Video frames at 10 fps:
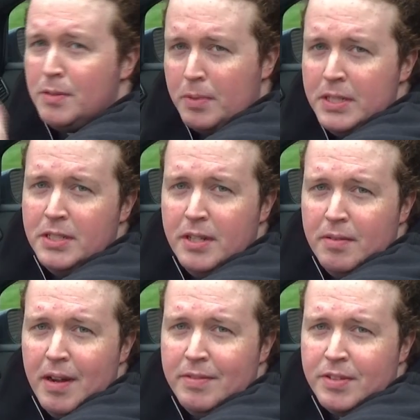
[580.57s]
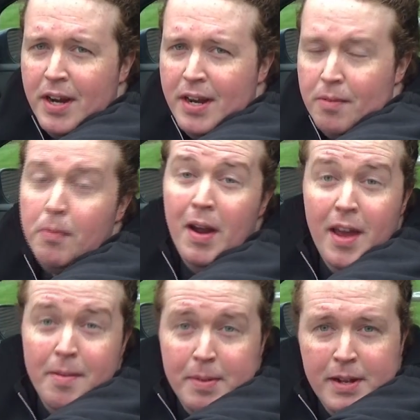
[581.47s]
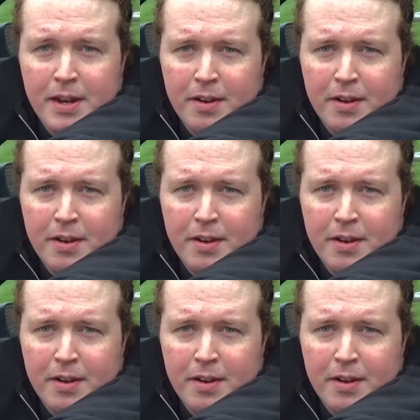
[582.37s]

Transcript: It recently, when I've tried it, when I've been in